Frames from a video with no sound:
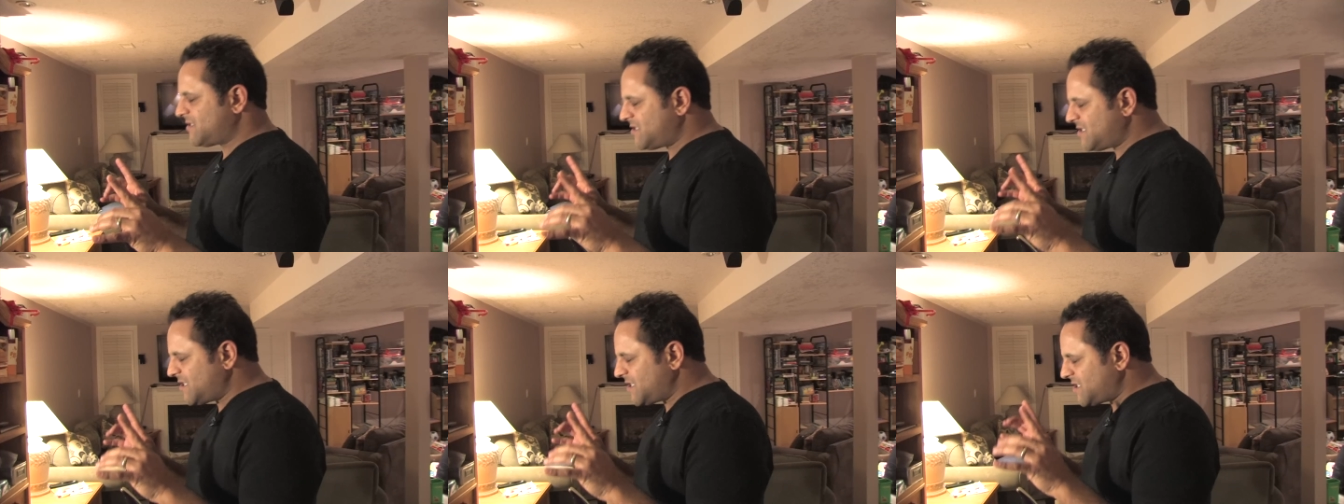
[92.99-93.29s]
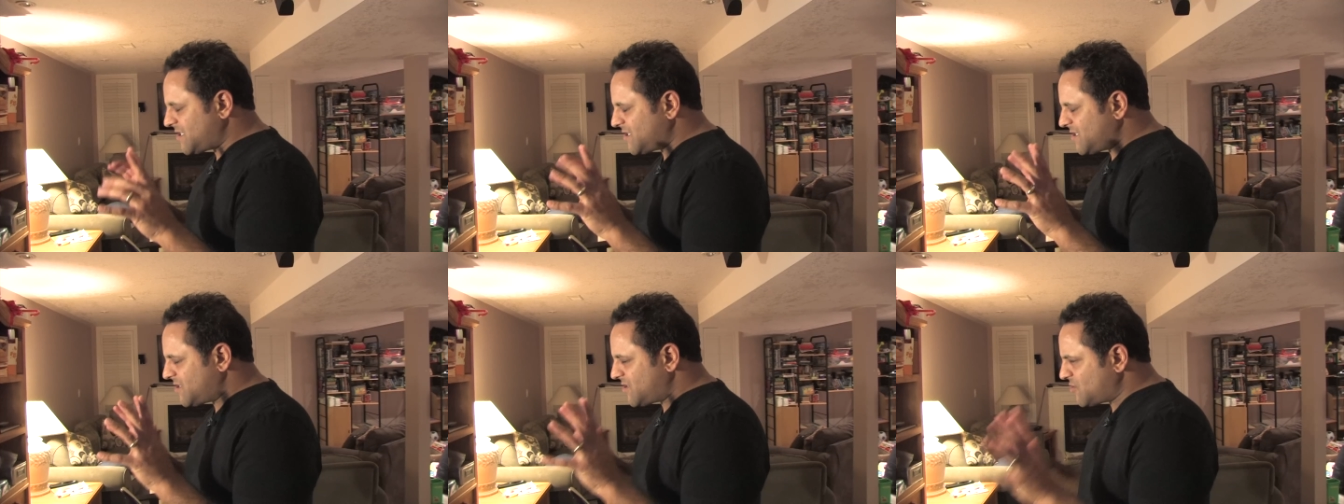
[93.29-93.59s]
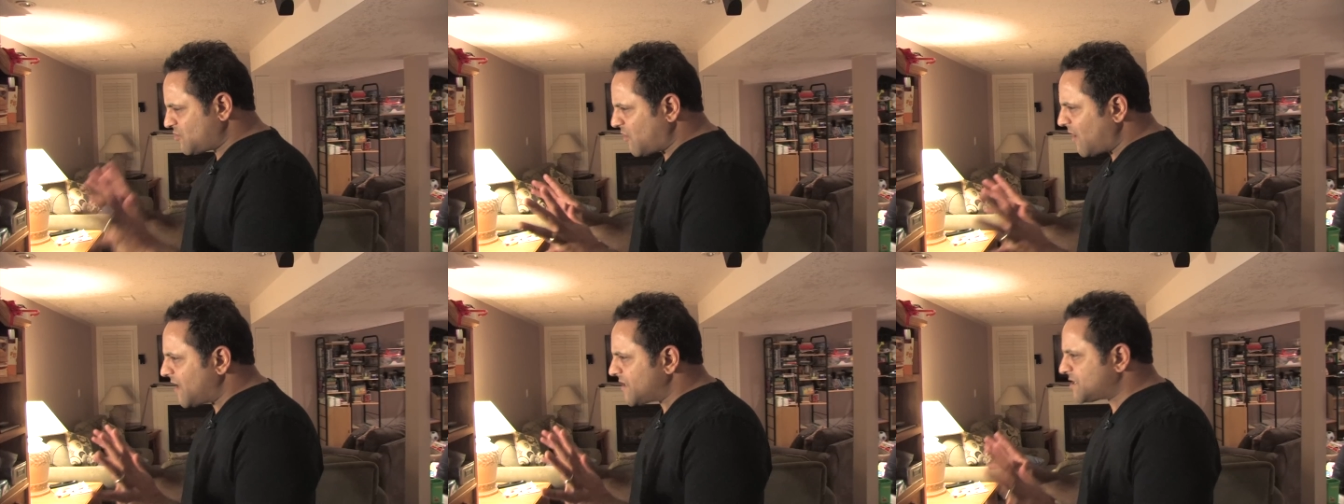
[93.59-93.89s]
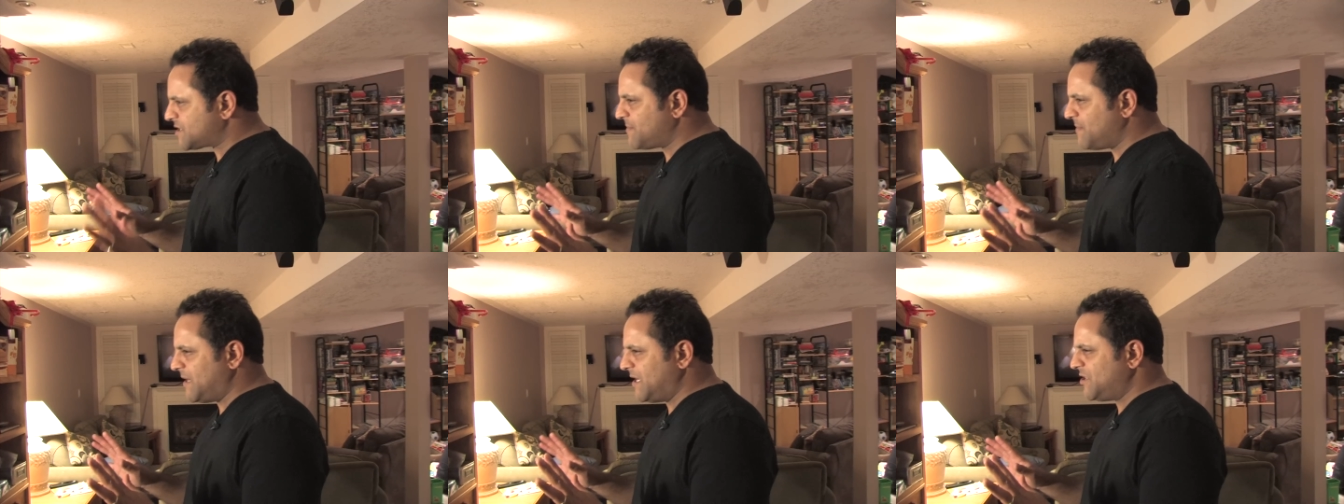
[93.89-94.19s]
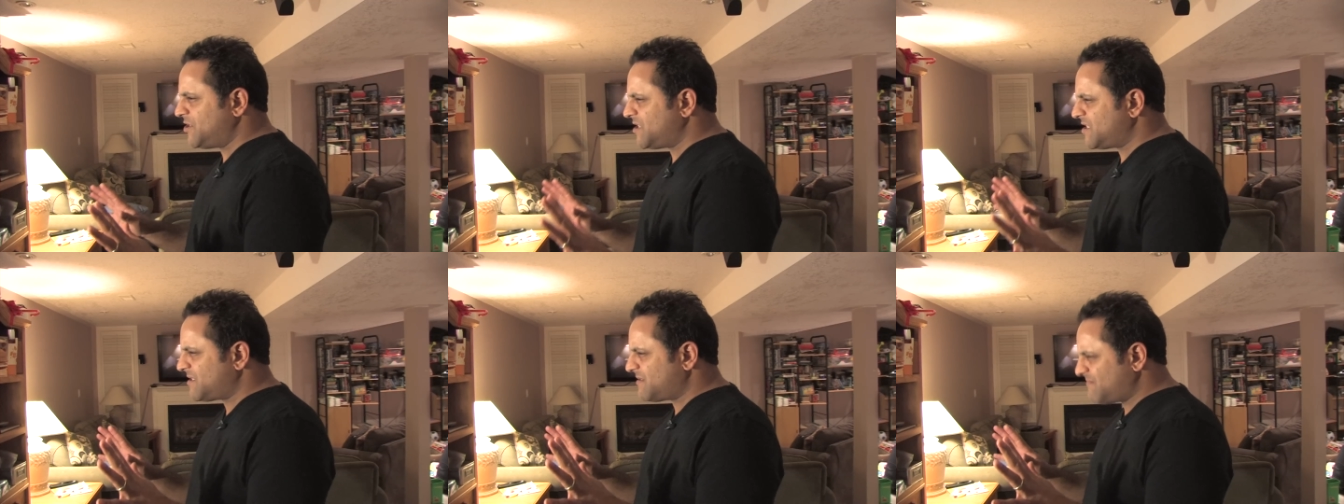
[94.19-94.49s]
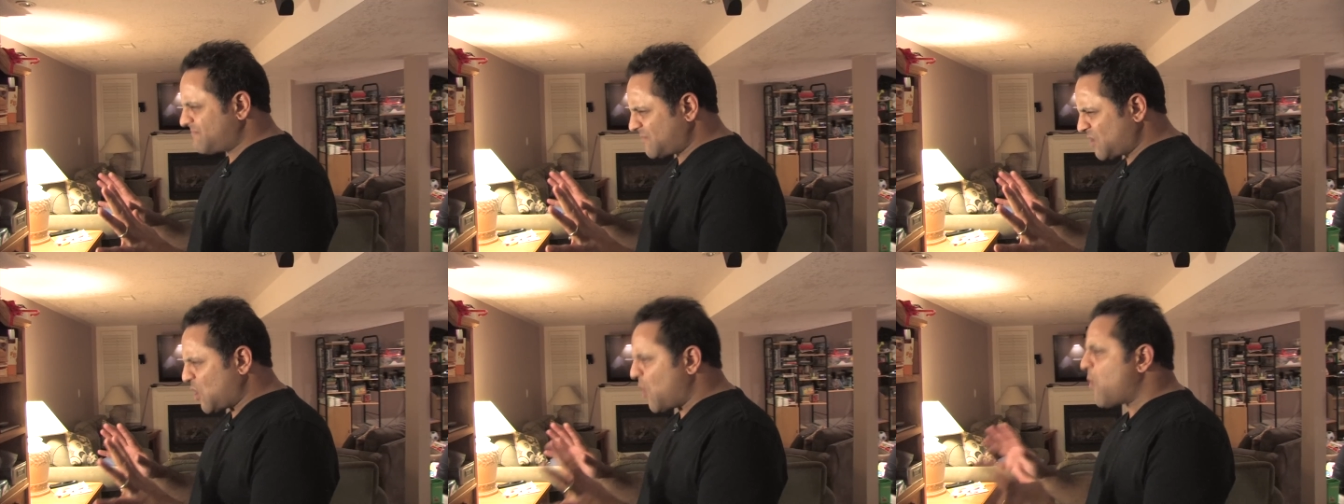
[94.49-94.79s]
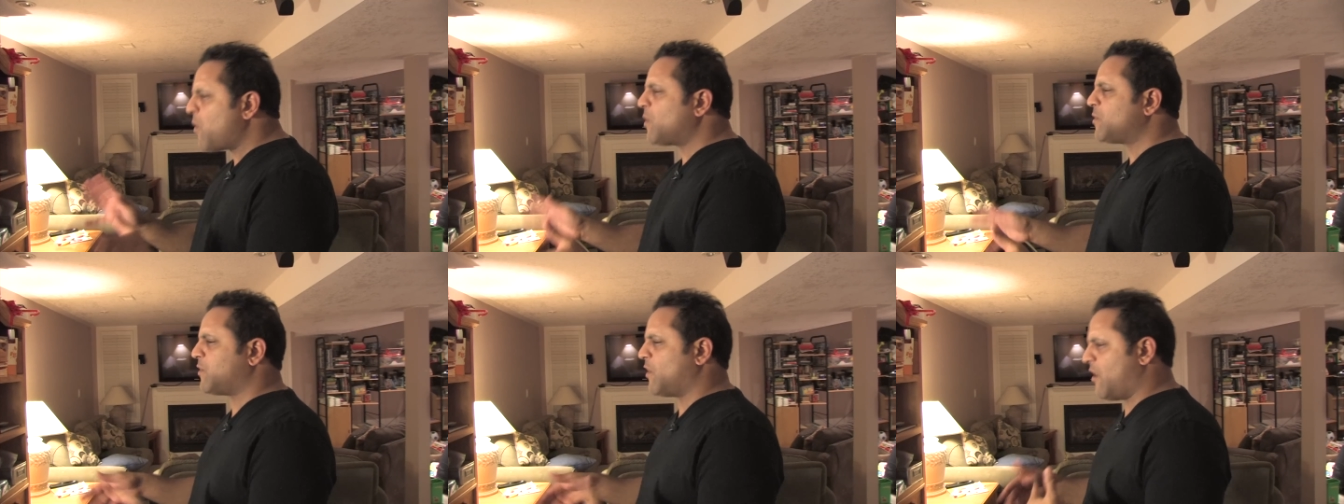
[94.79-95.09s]
Just trust me. Just
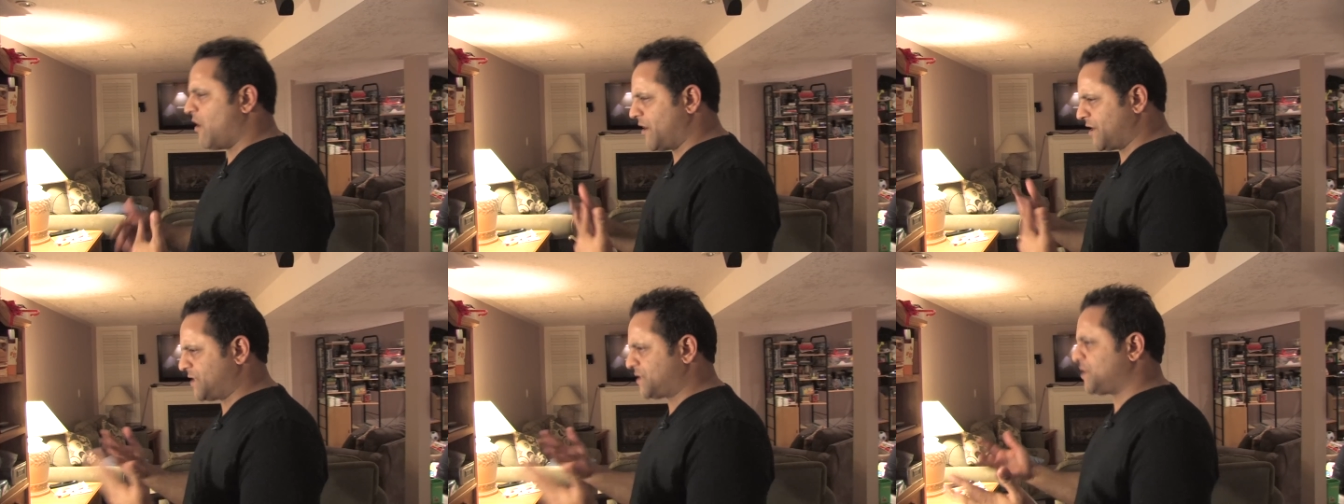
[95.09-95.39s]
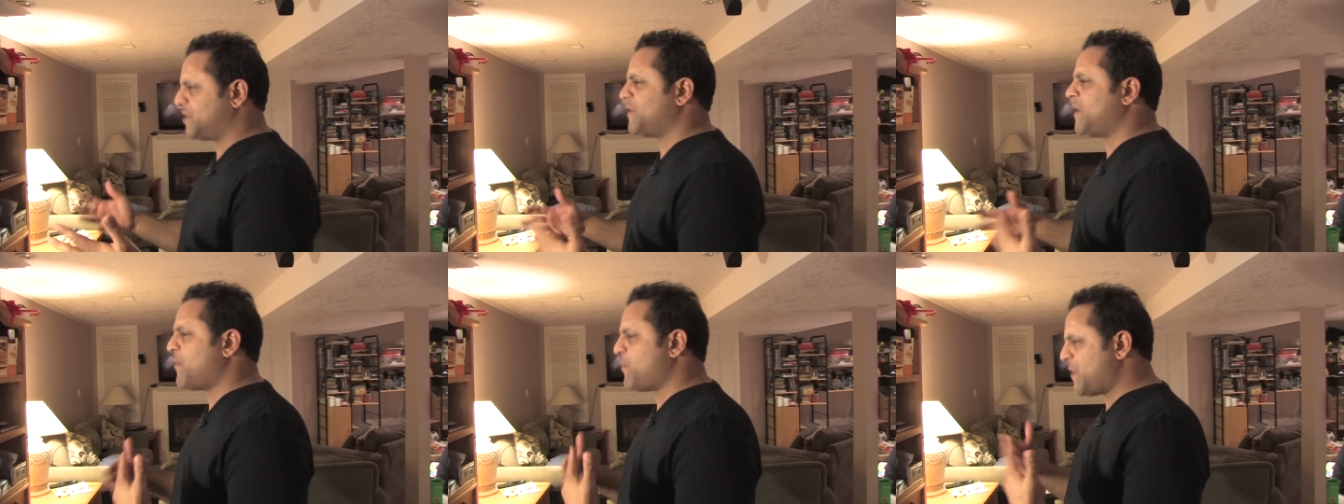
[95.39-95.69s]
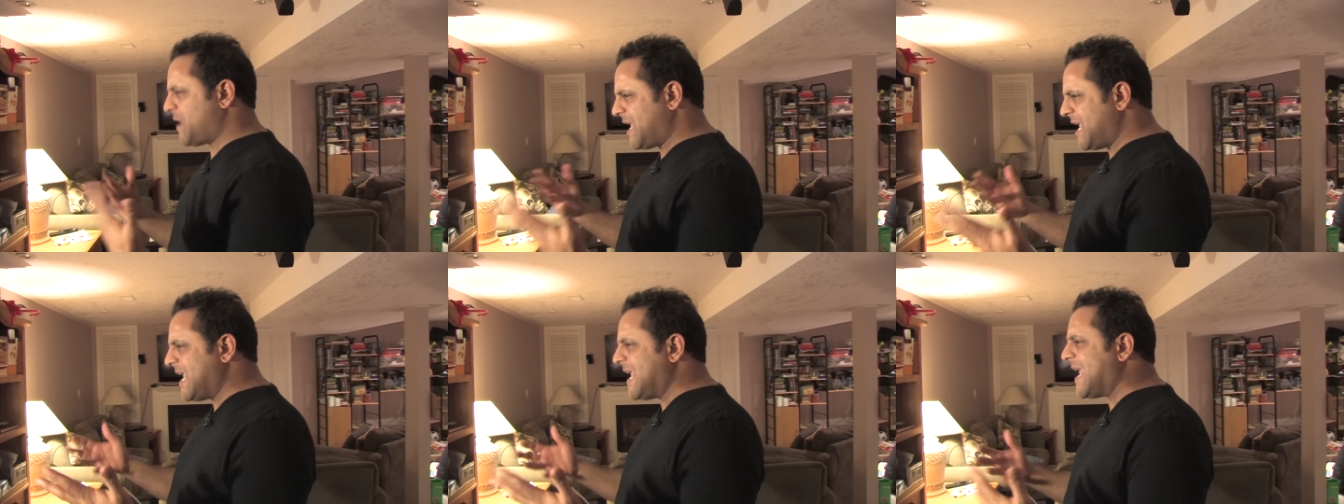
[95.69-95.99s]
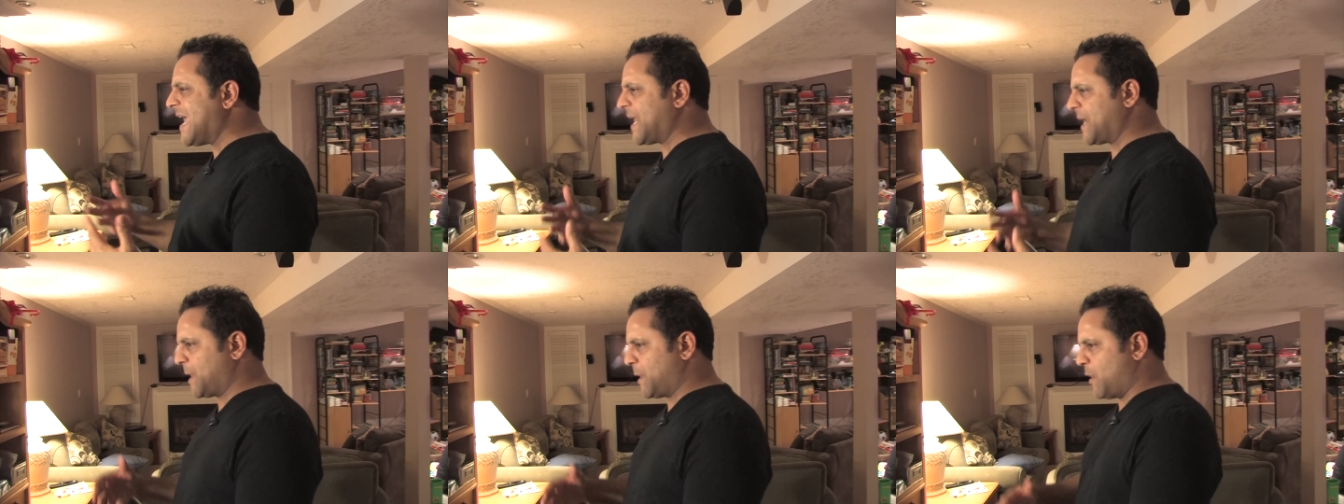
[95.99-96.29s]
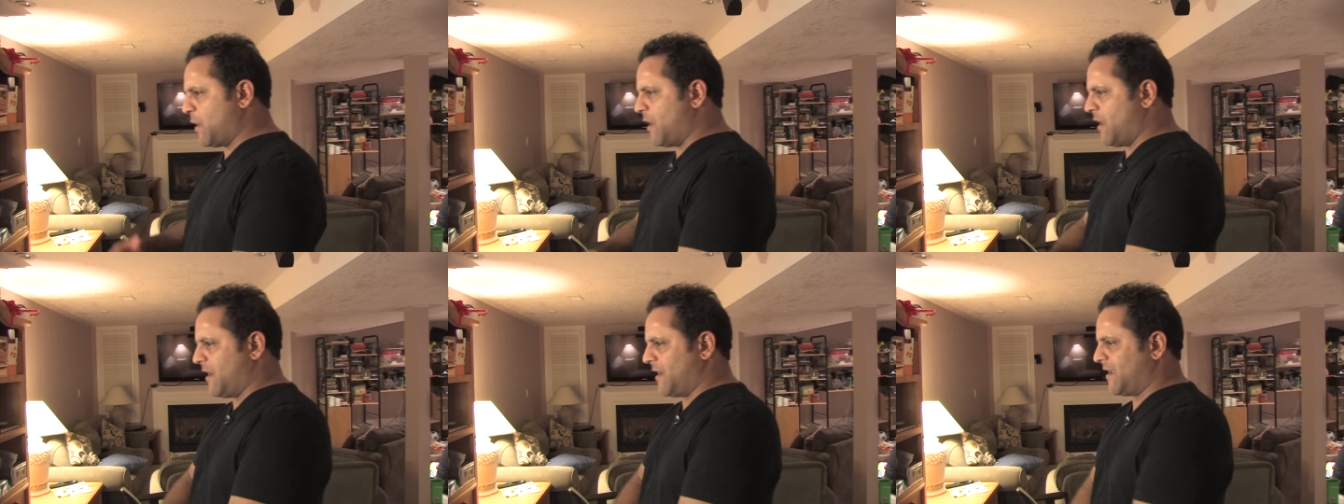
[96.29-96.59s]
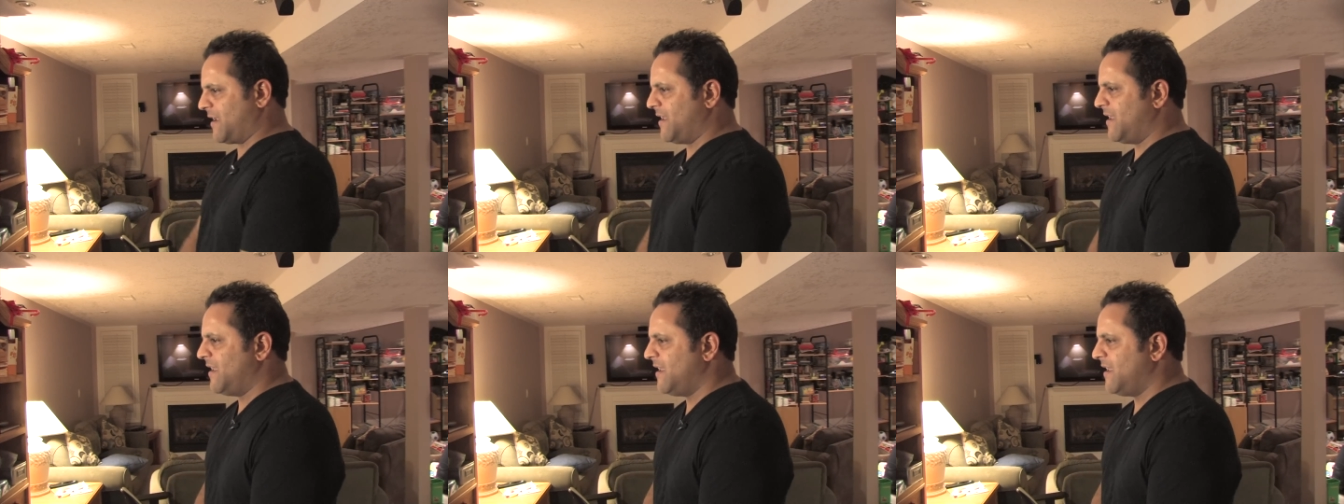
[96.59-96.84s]
go along so that we can get along.